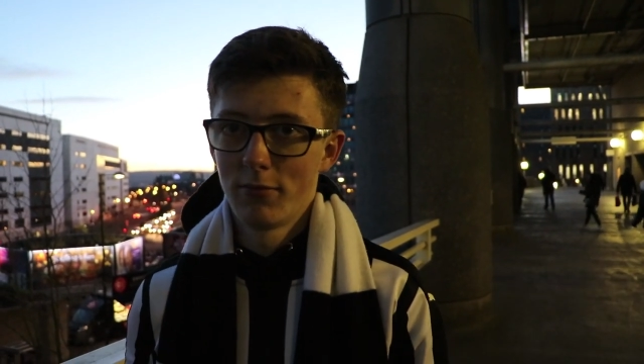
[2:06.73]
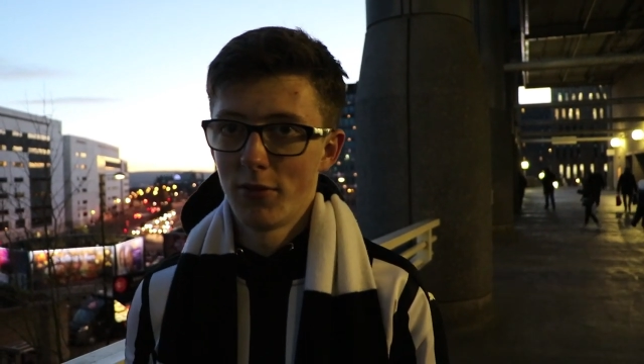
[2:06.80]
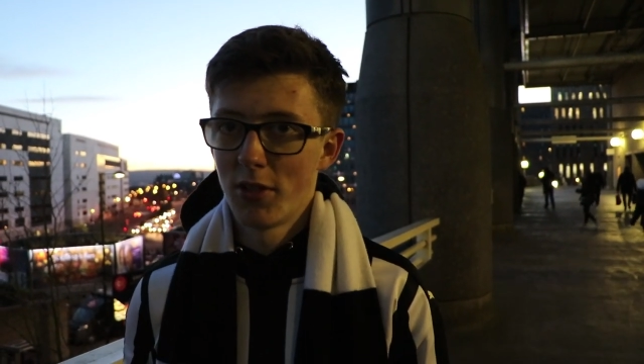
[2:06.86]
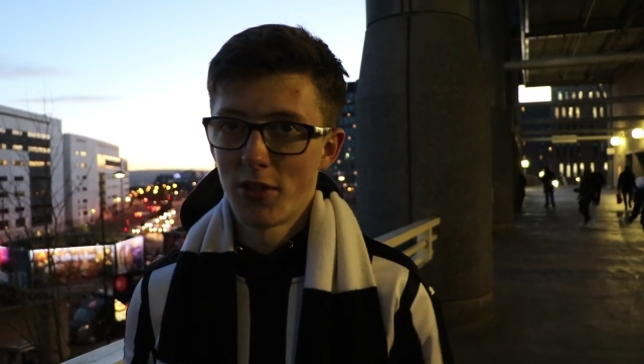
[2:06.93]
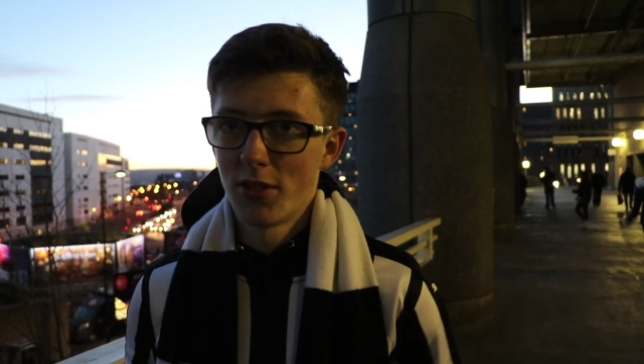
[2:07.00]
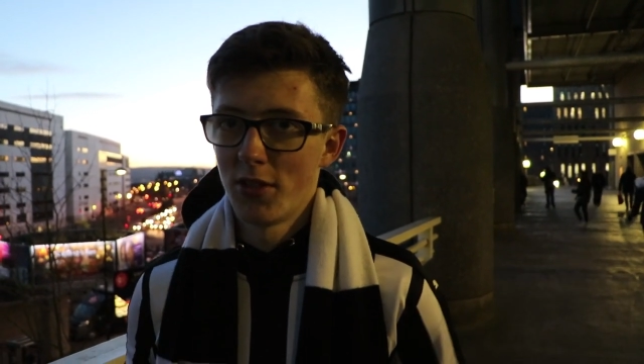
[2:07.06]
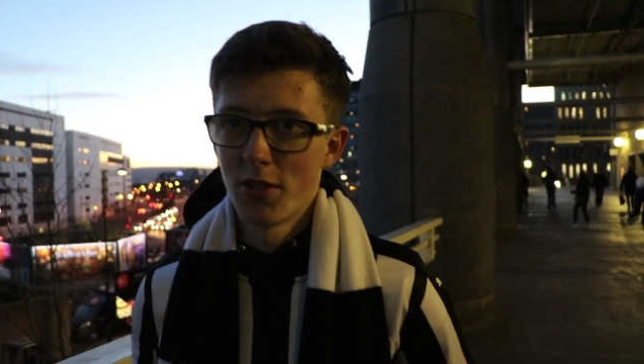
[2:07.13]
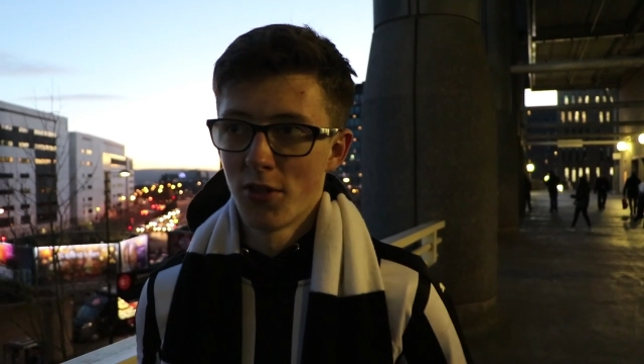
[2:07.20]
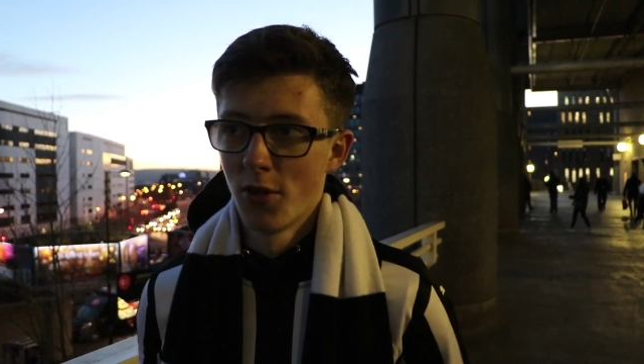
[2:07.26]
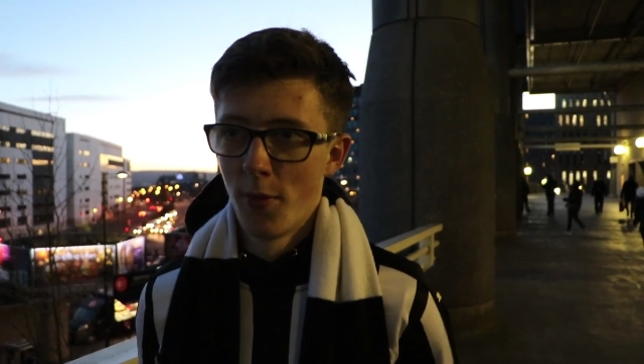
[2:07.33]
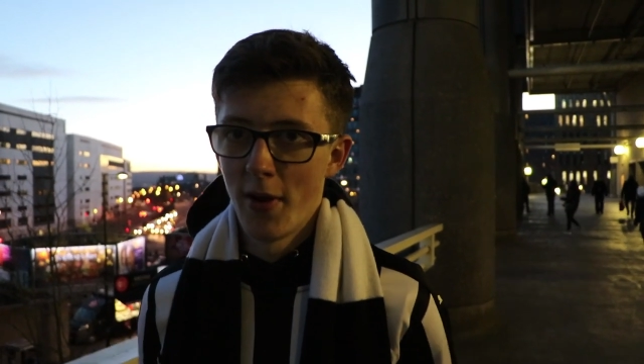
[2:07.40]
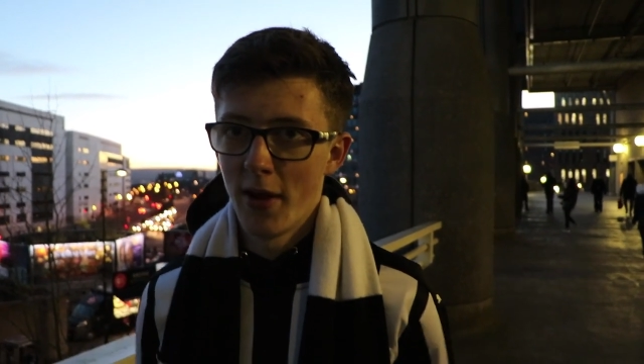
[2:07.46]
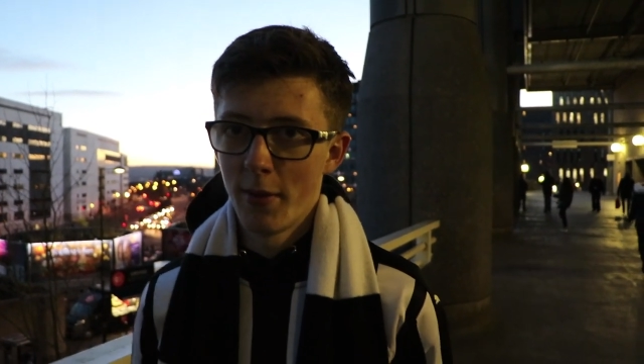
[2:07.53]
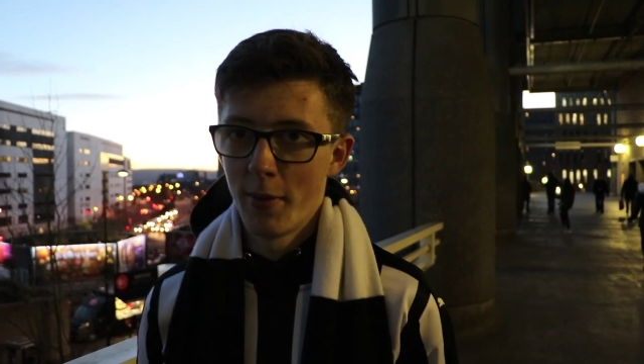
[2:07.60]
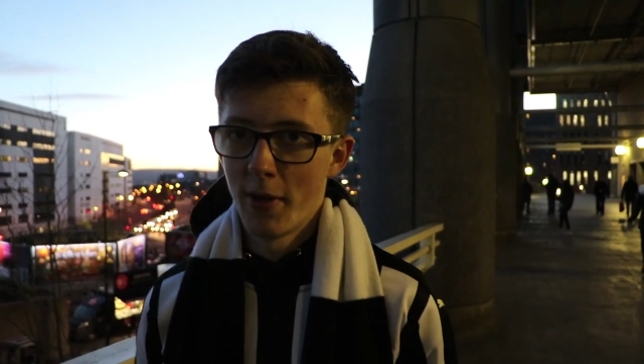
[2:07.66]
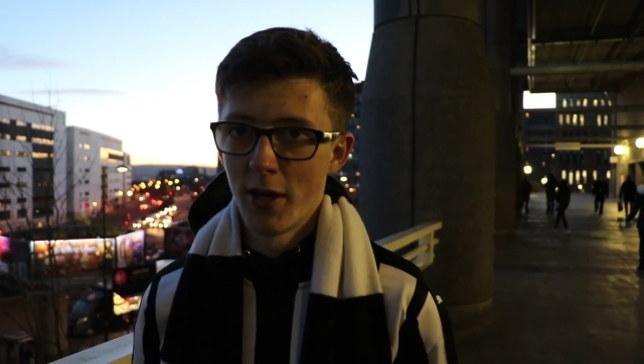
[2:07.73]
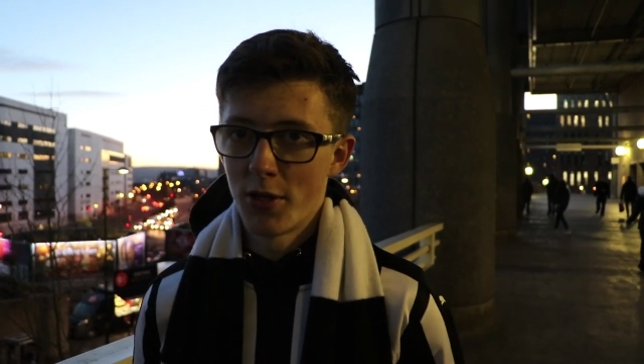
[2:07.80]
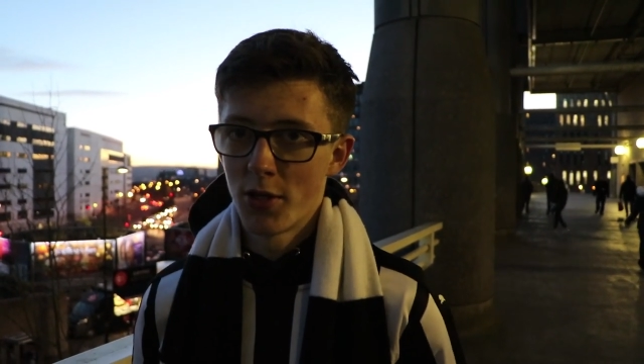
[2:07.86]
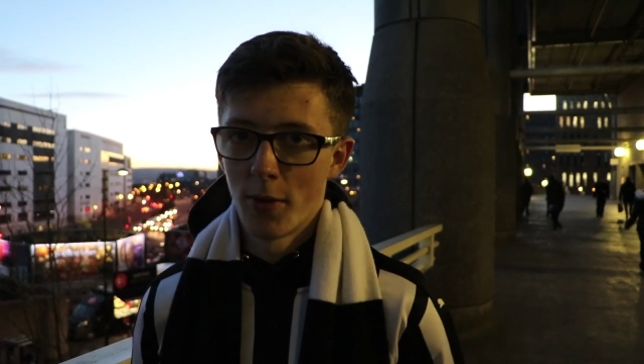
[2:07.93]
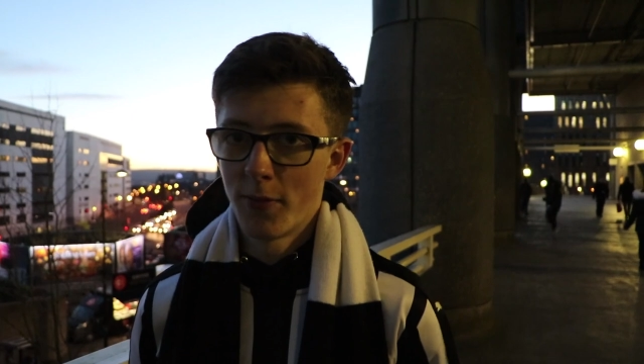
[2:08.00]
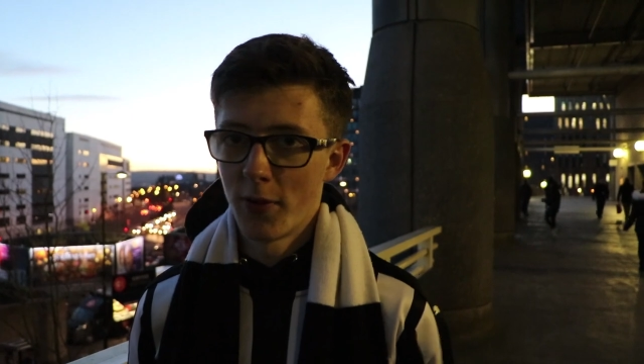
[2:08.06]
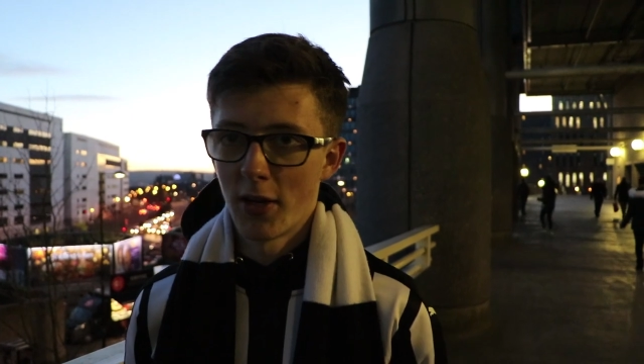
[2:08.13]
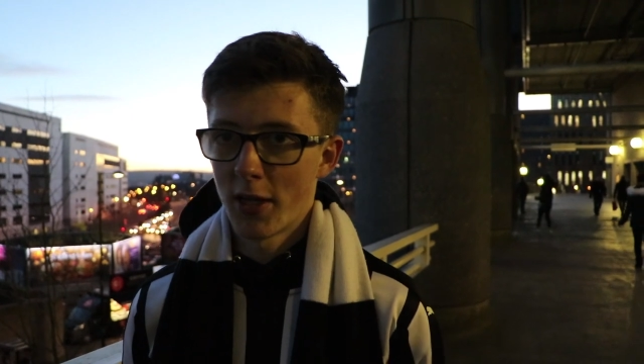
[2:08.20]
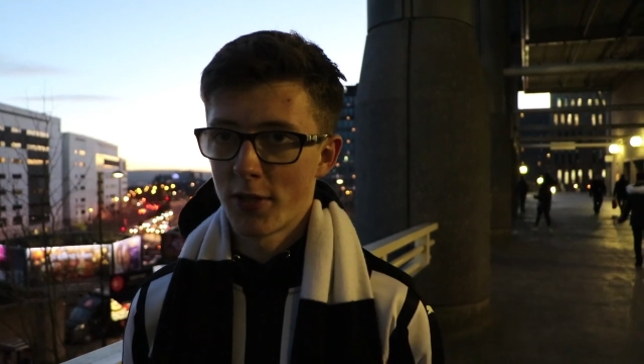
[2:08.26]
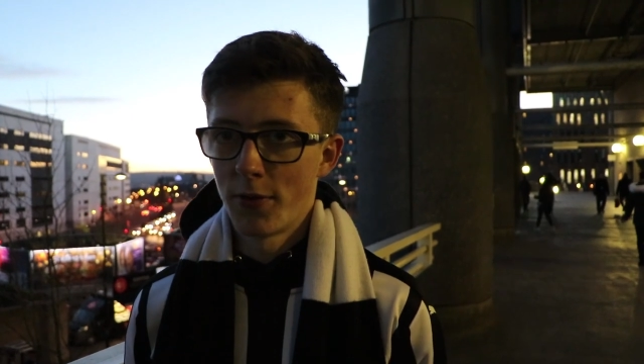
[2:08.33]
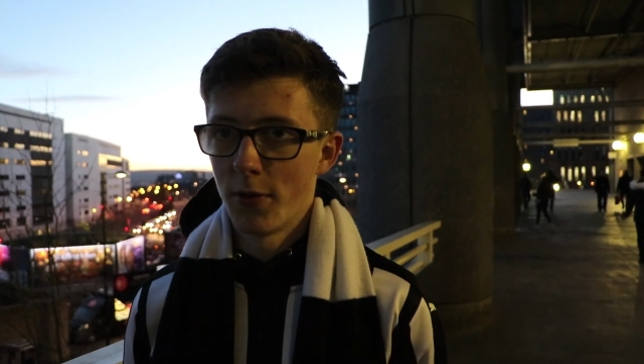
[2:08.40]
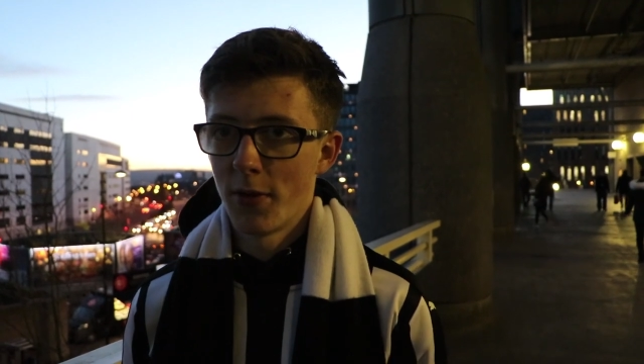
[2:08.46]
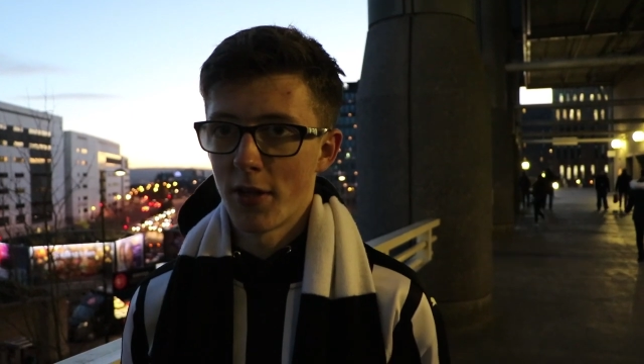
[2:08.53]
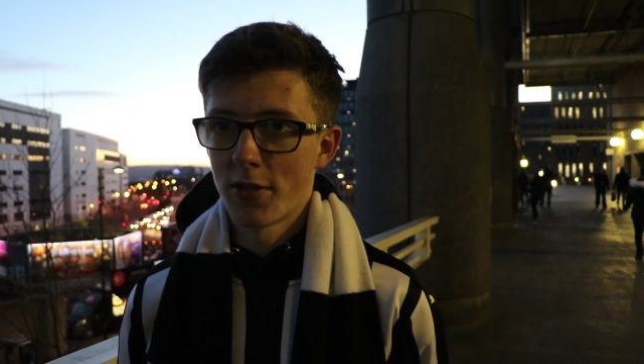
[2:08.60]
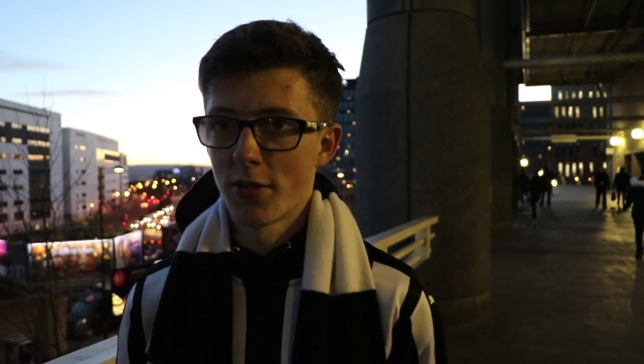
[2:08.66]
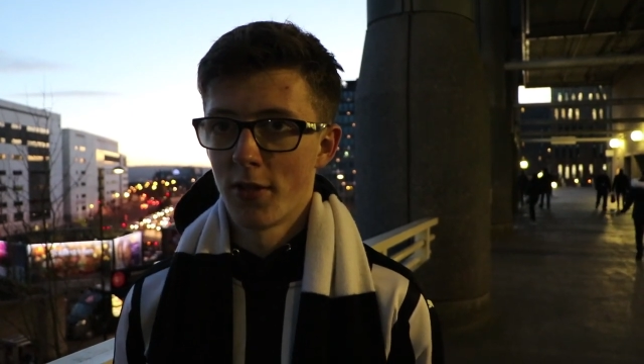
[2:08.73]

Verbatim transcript: There's, there's no way he'll be in a job for the next few years.